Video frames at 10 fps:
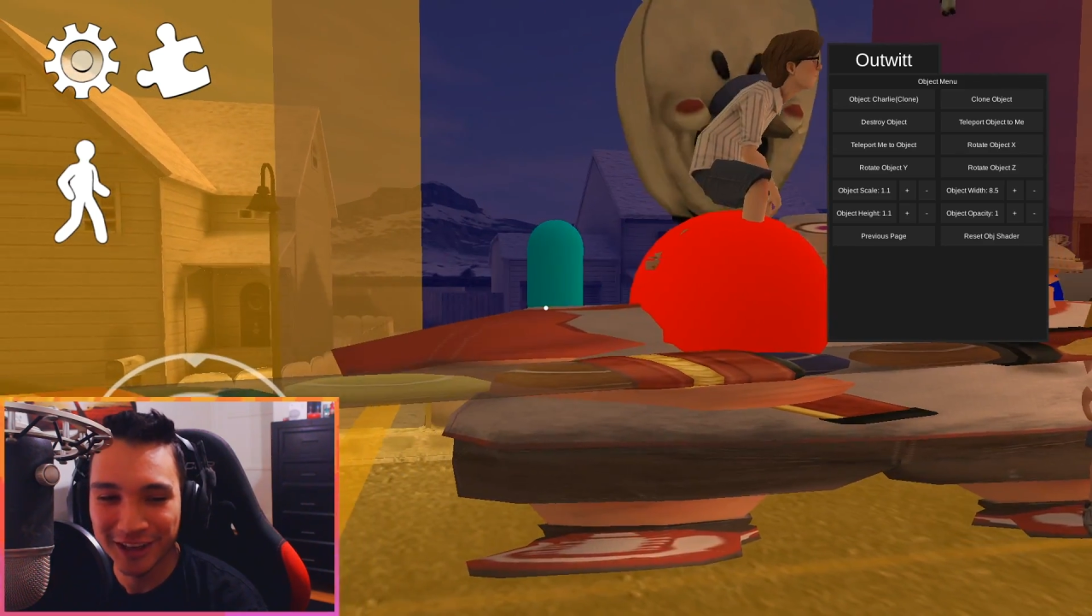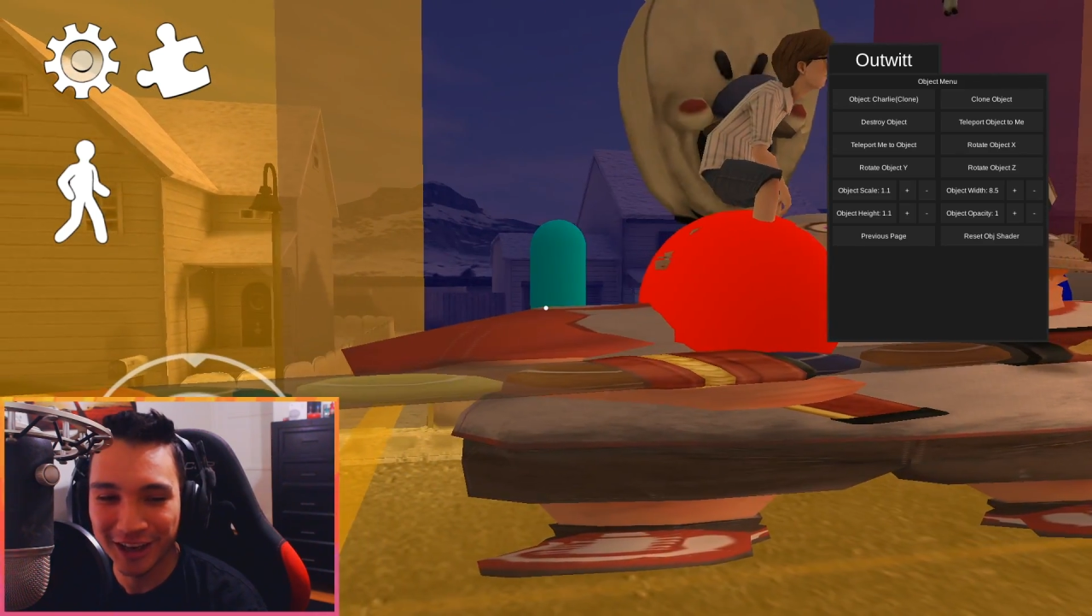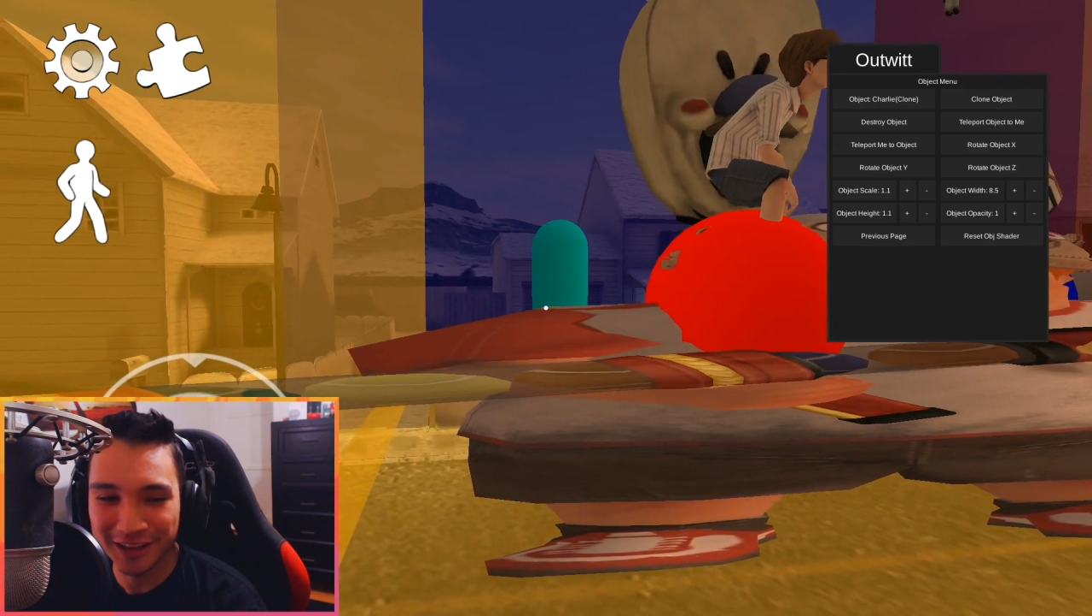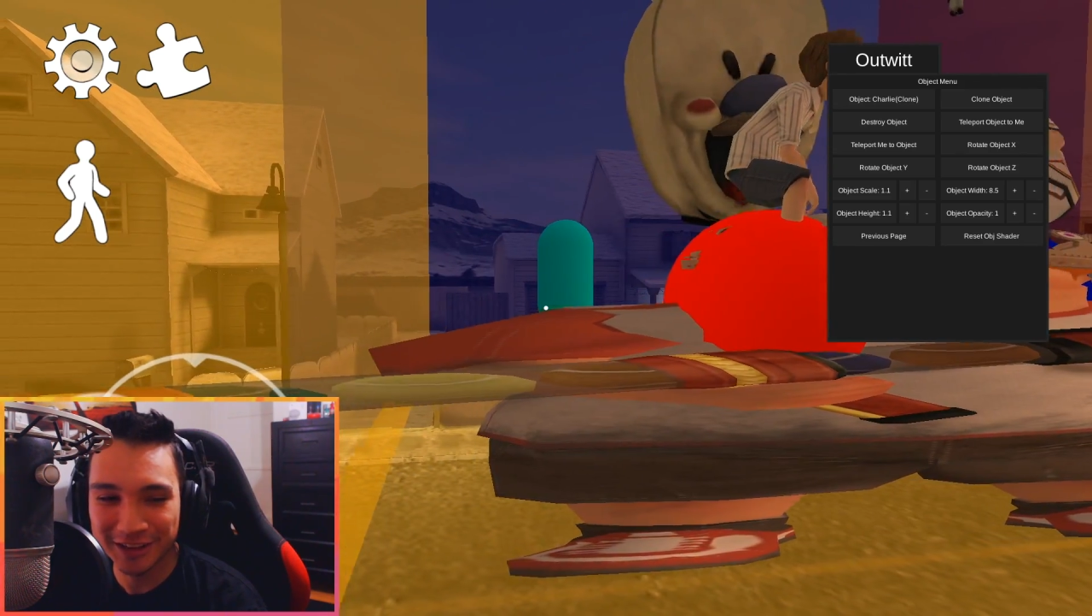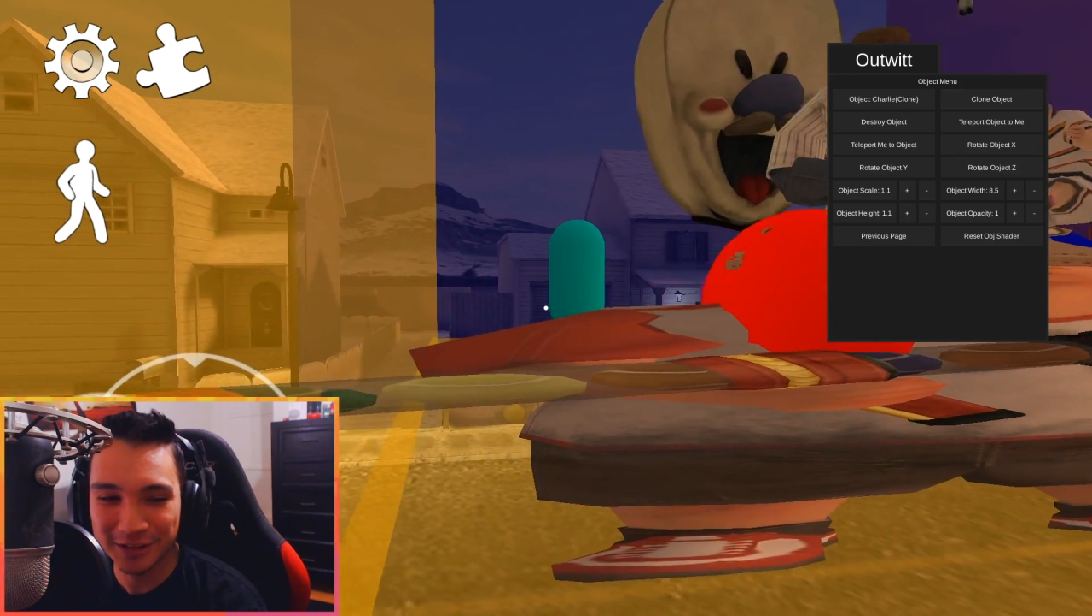
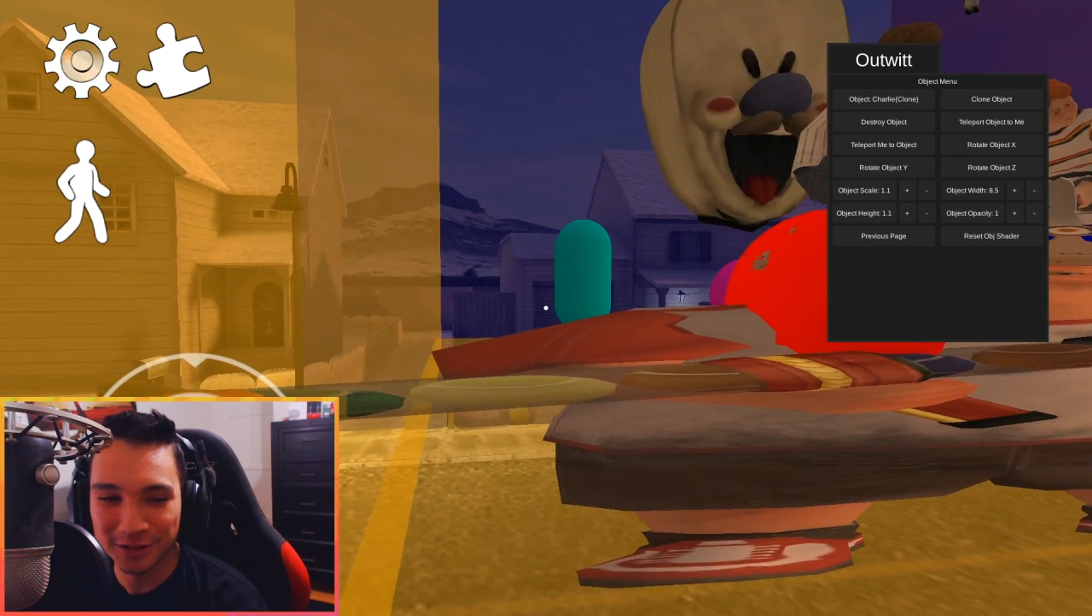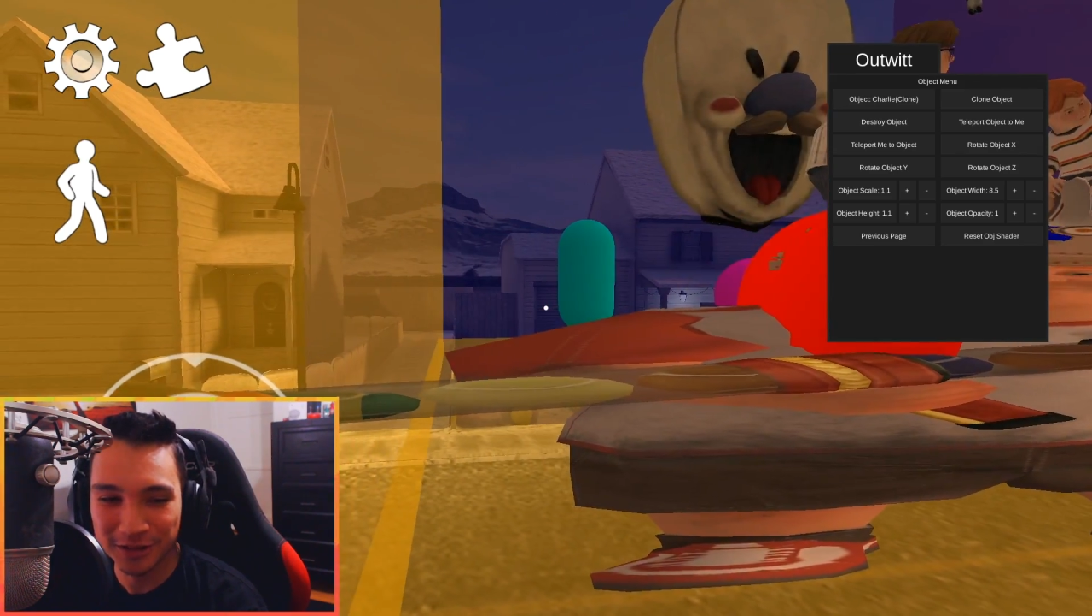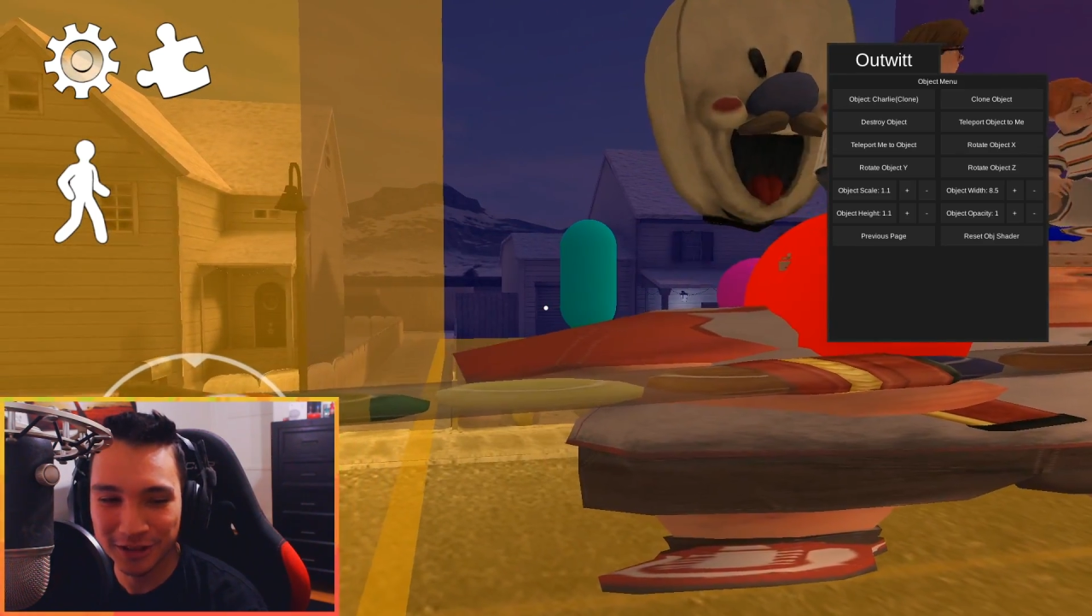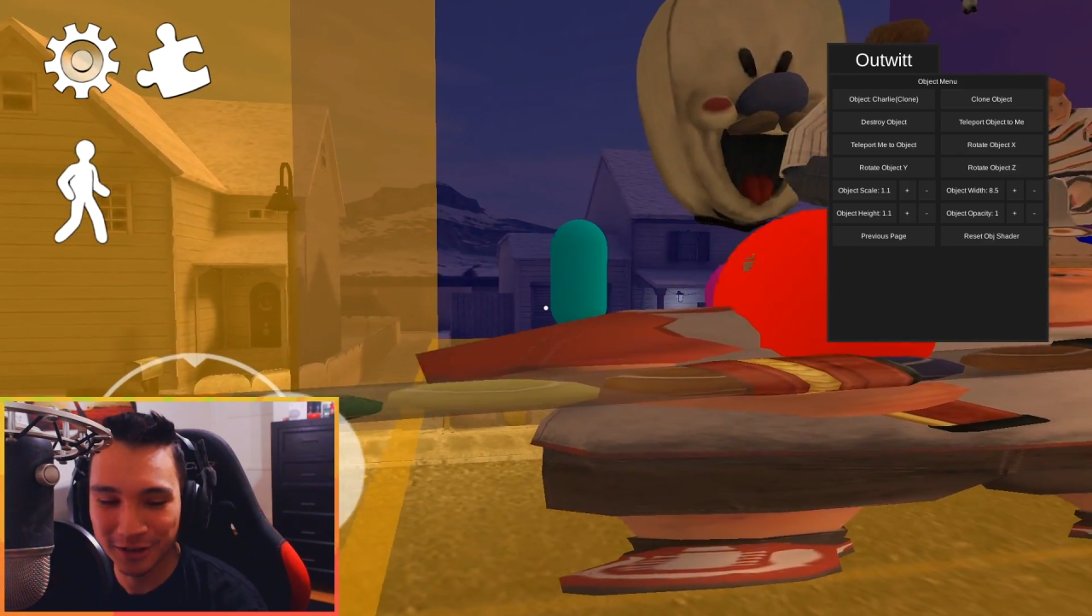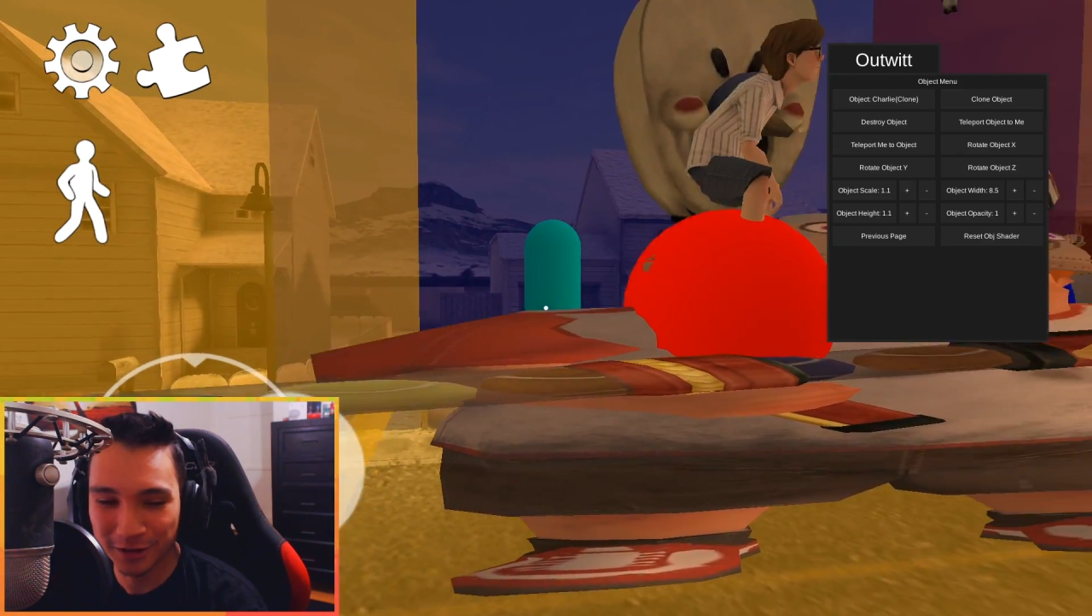I think you
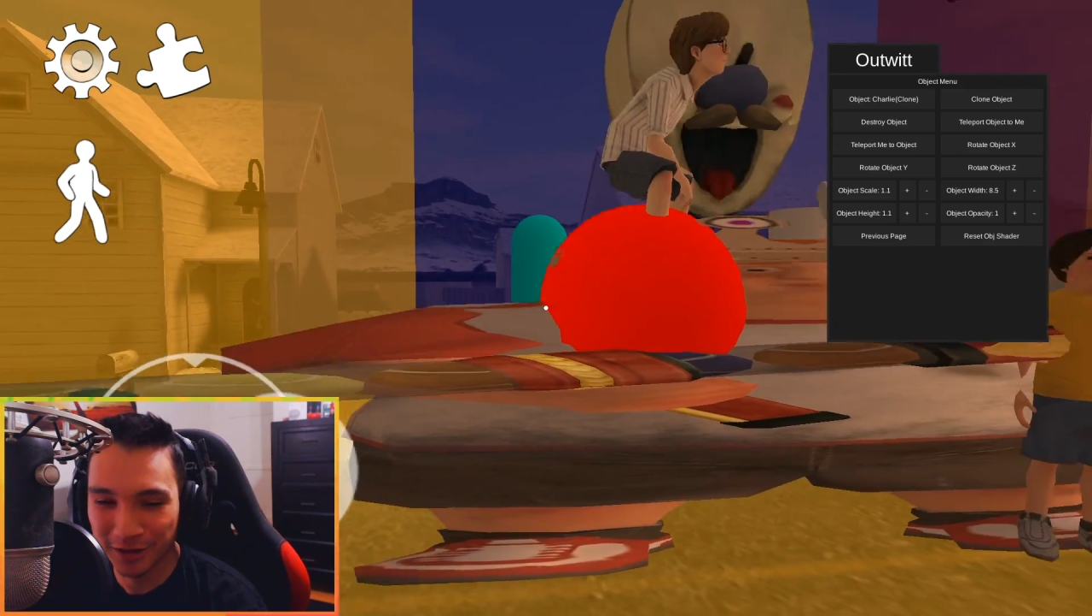need to go